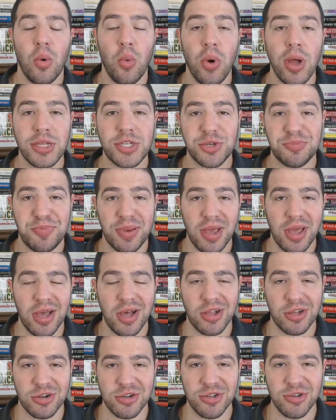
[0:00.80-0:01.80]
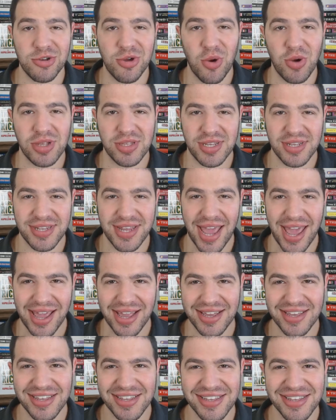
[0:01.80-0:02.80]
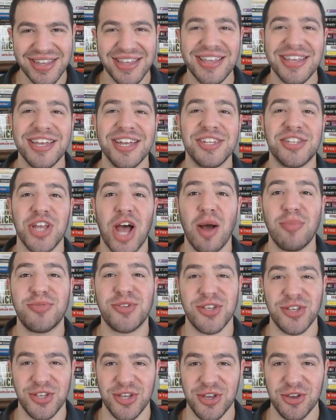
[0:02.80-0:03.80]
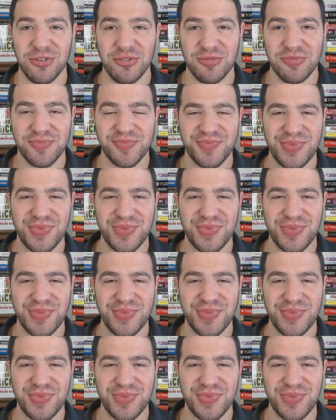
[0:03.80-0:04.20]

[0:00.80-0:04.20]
Which pill are you going to take? It's up to you.